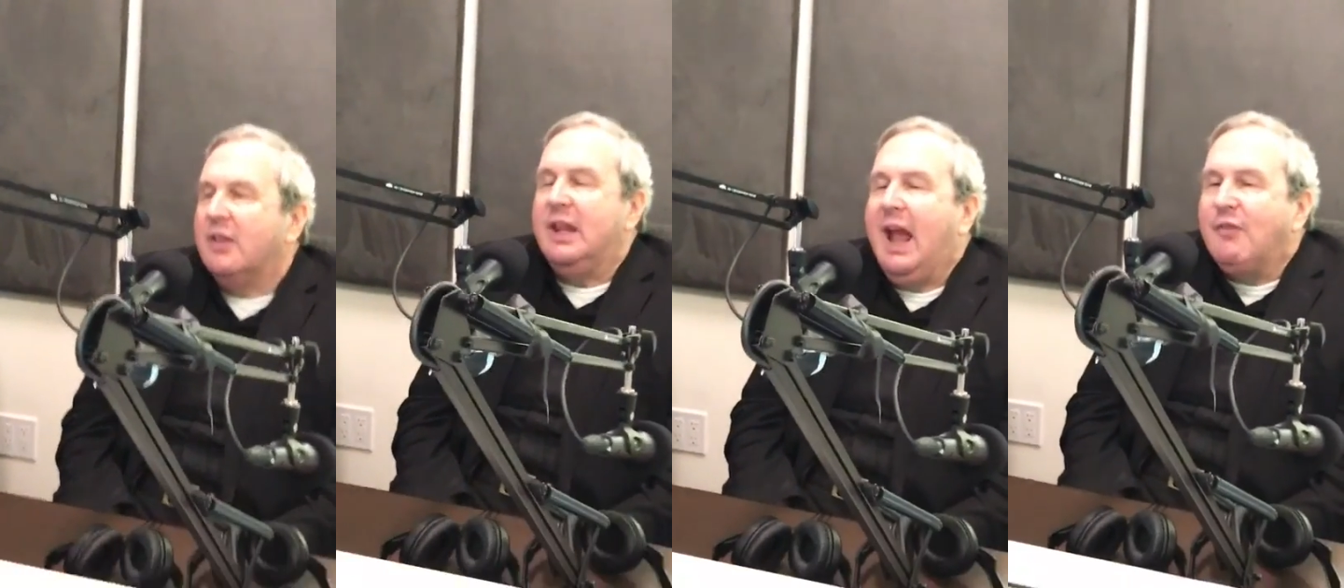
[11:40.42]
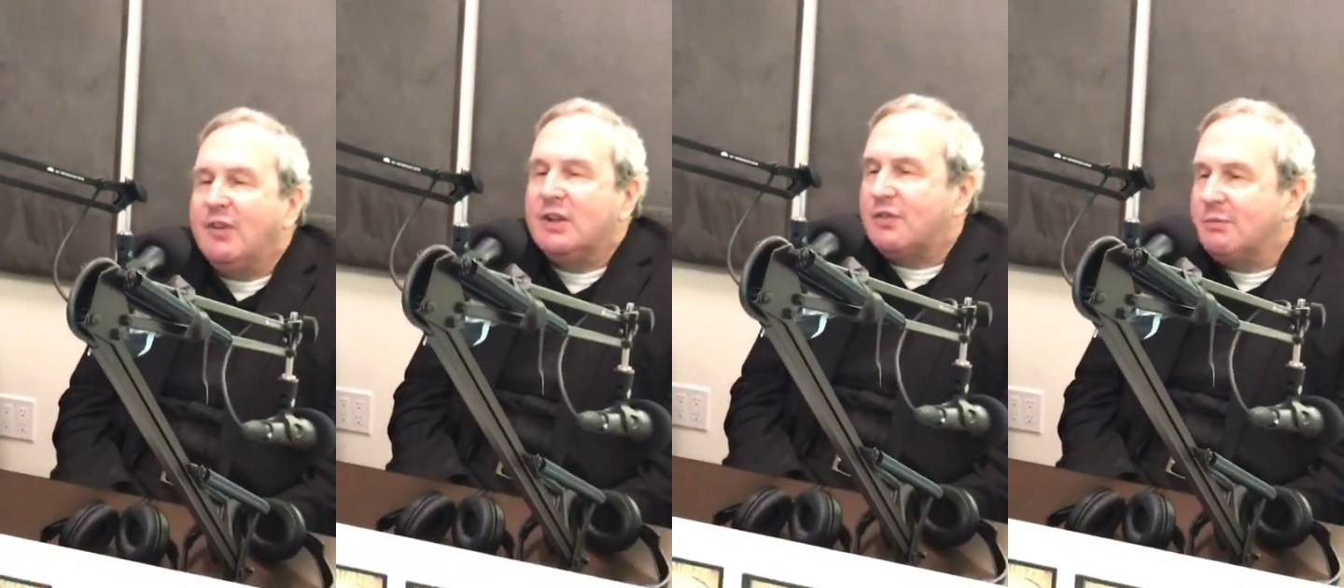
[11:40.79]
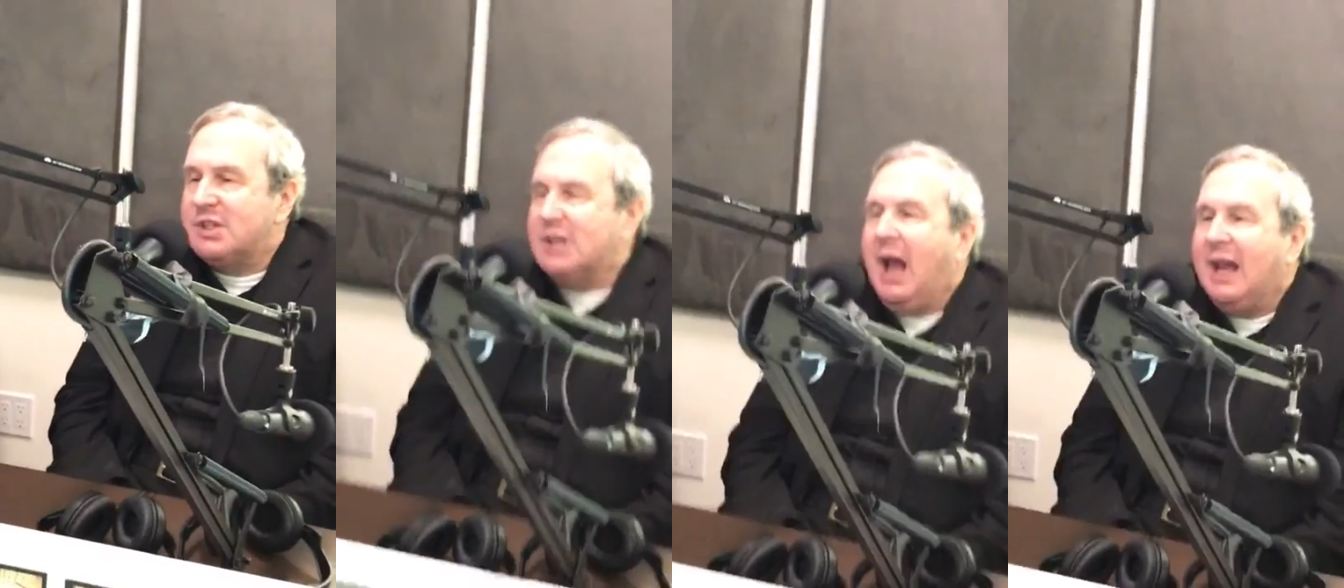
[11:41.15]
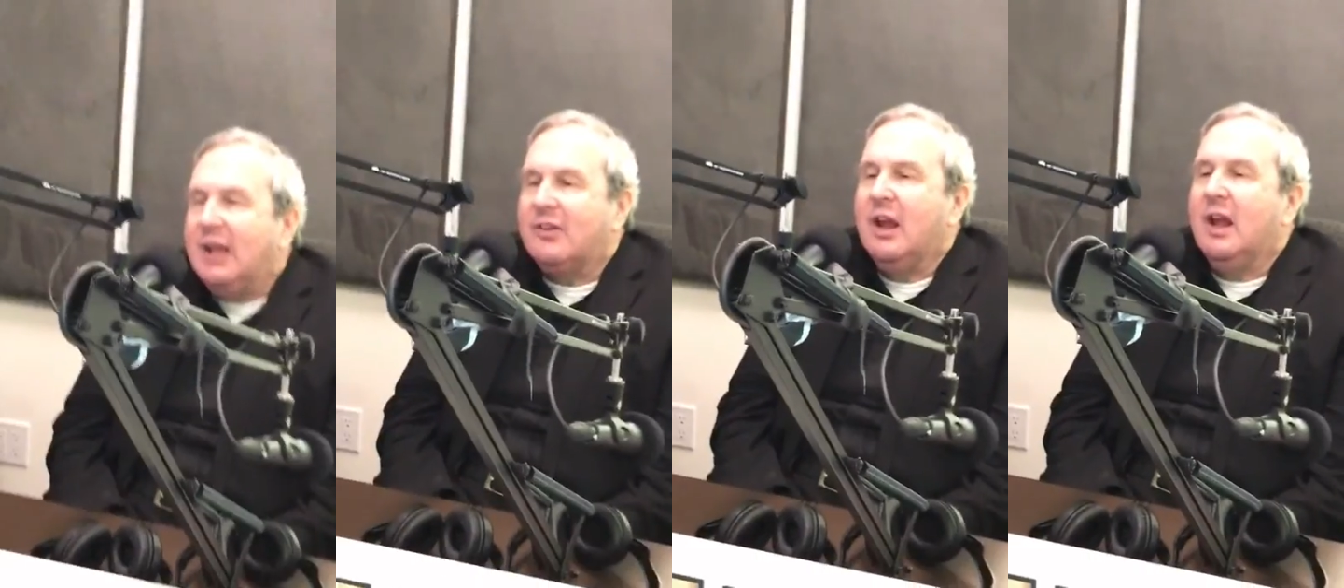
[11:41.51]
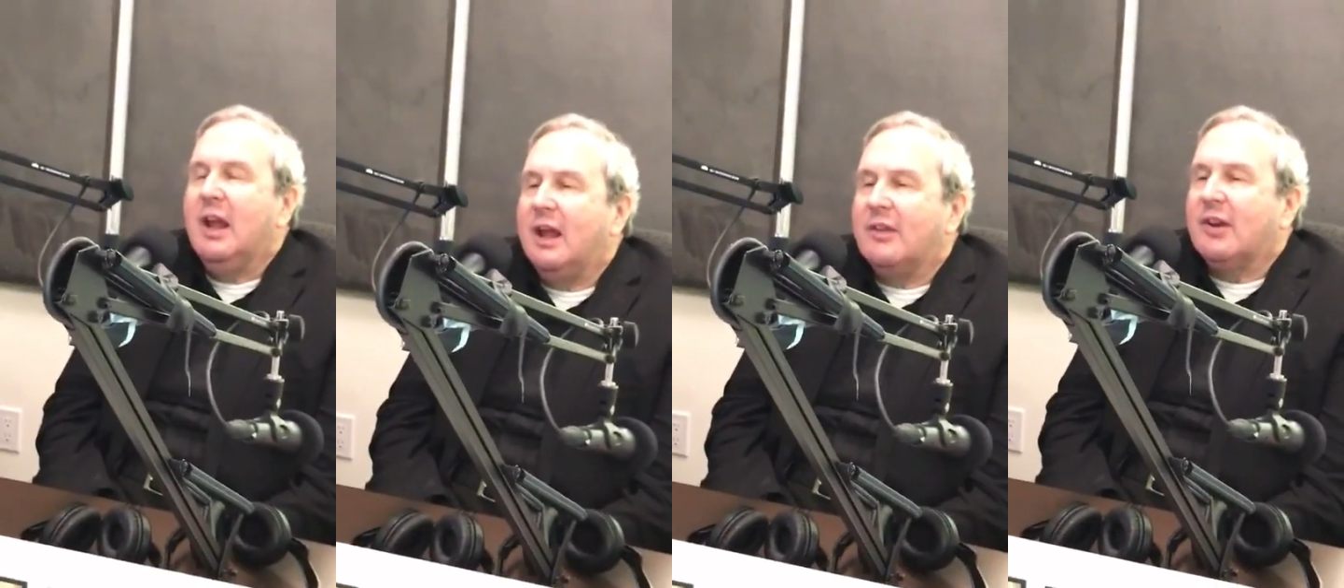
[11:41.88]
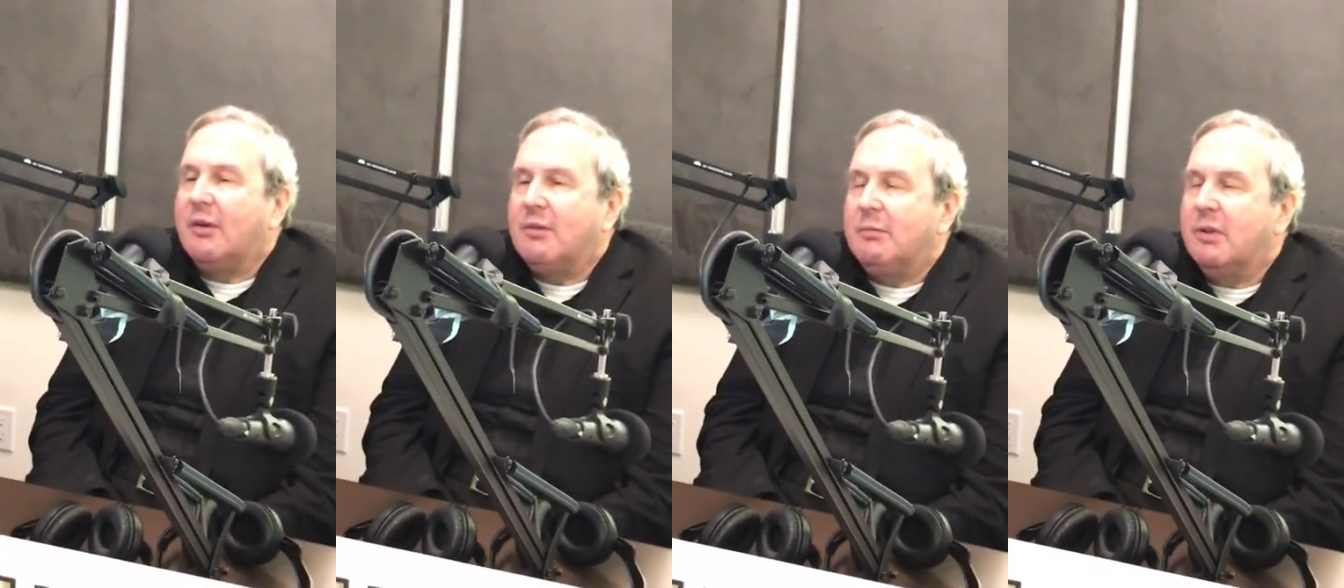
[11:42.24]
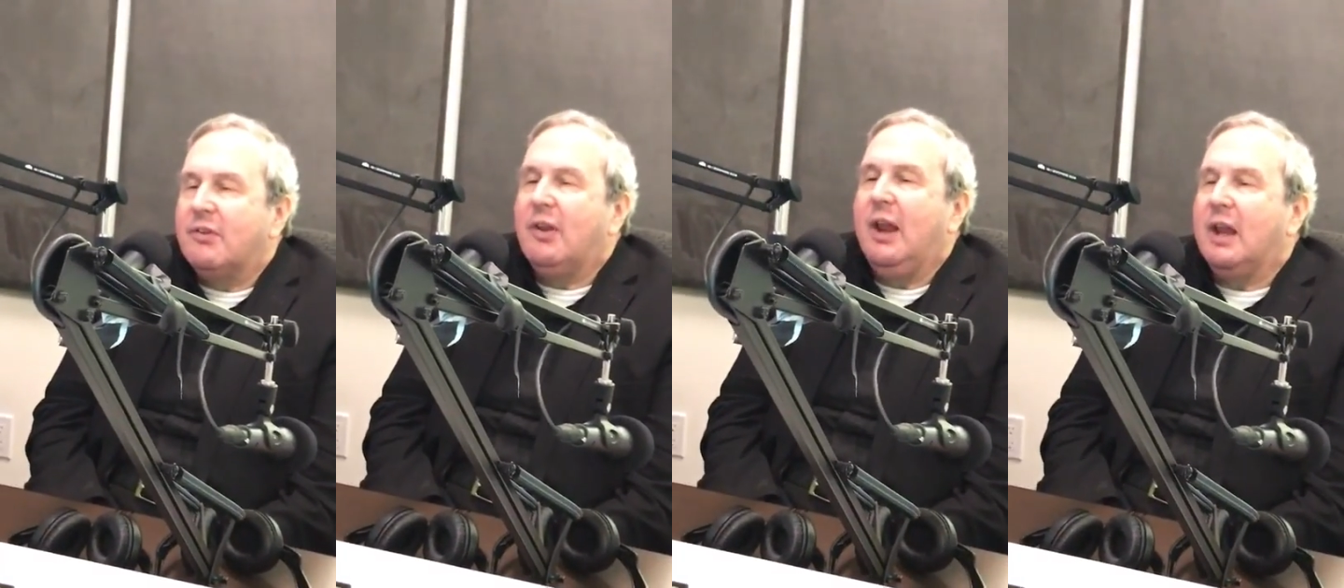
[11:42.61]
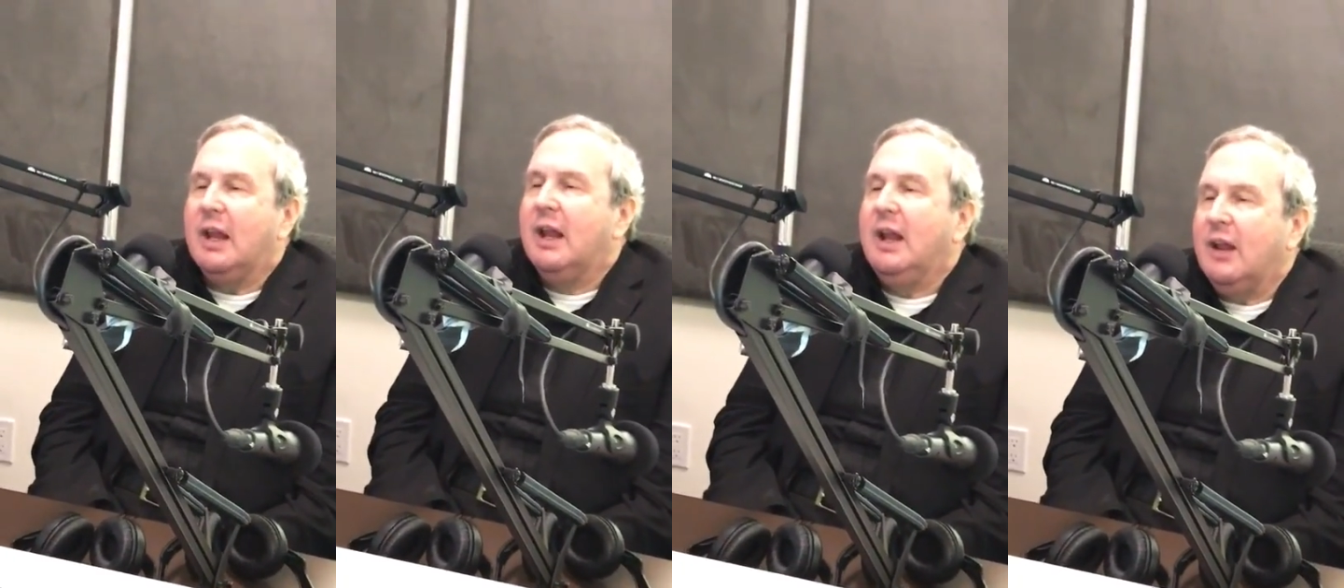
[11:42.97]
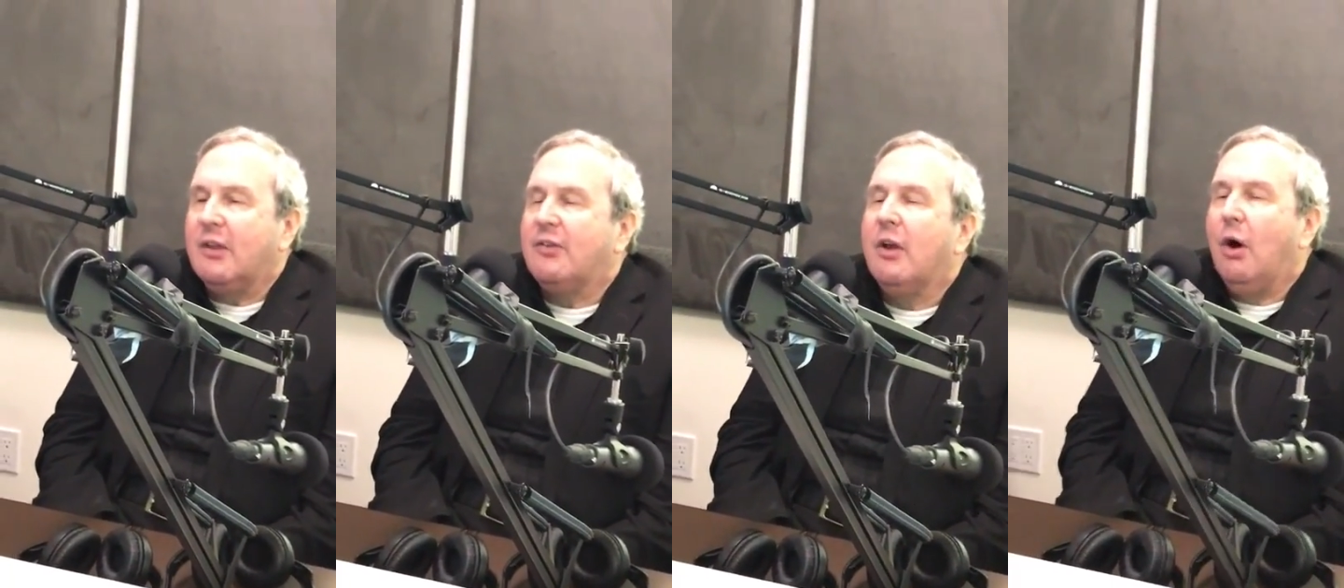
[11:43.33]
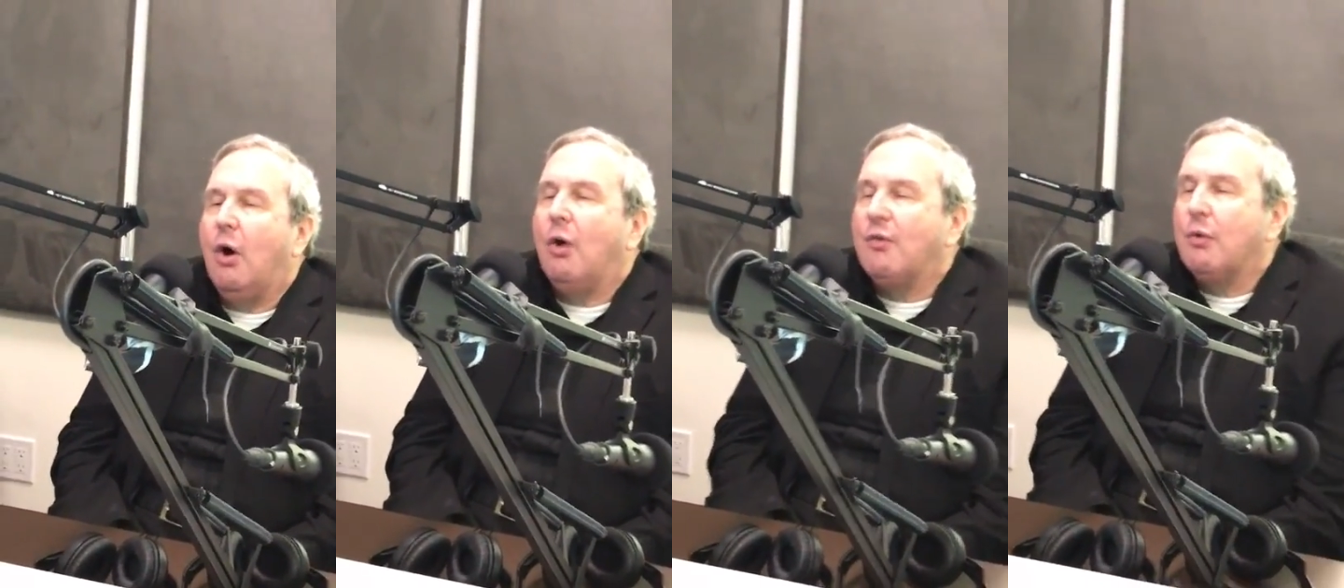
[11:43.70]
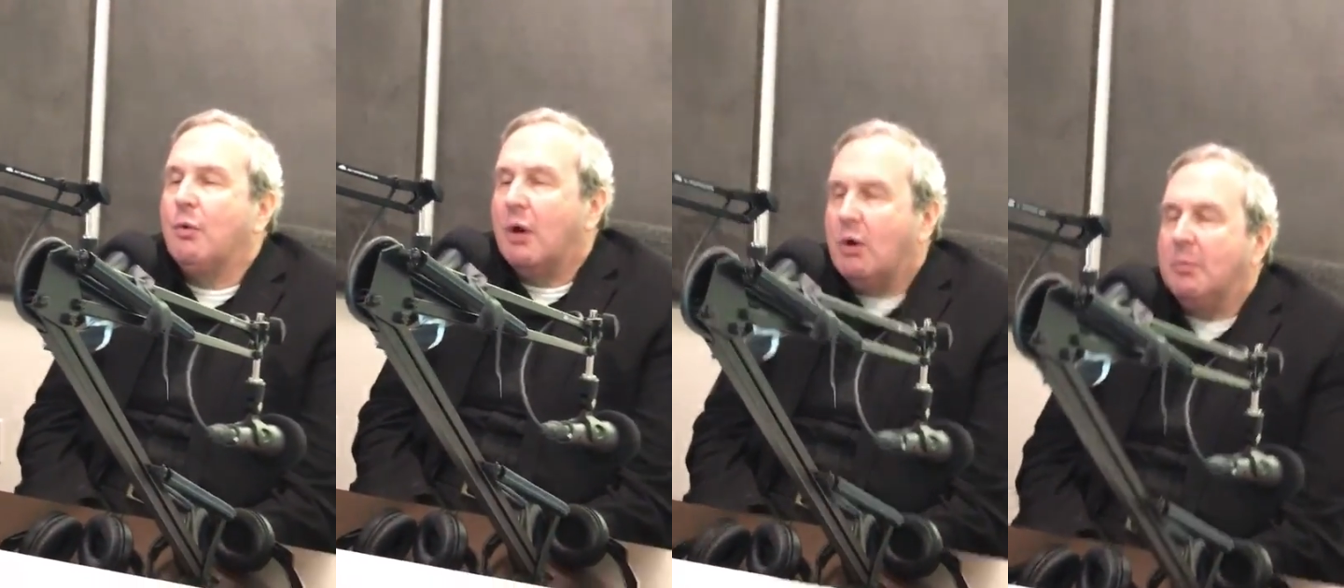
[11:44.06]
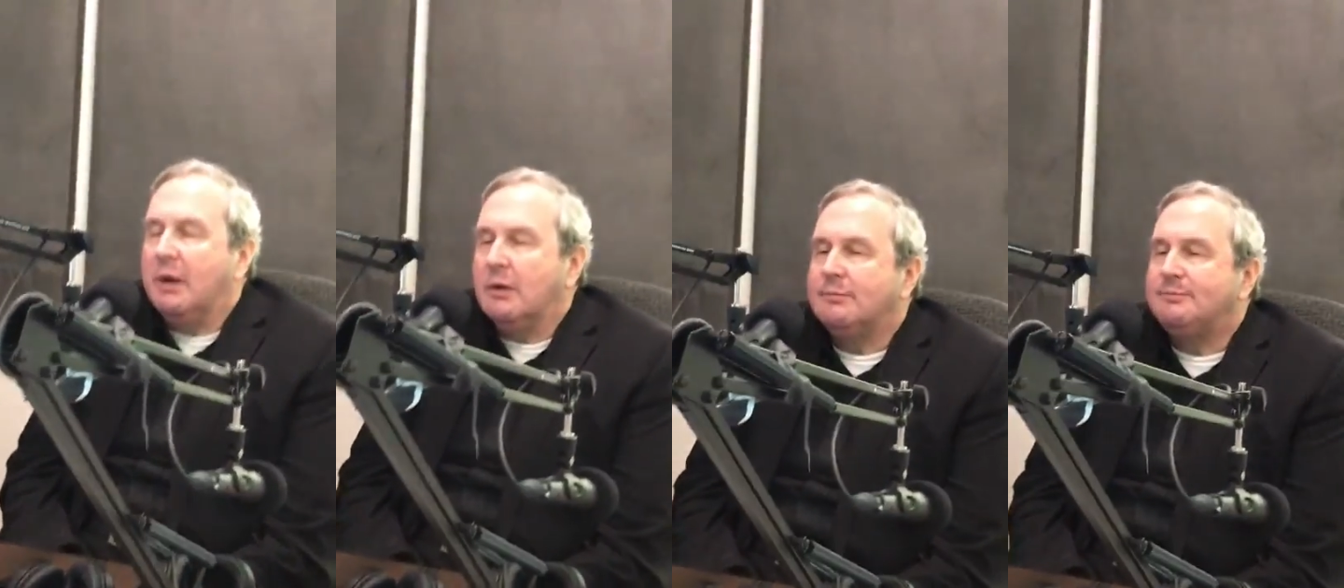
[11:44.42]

The evidence from science, as I've been saying, is overwhelming.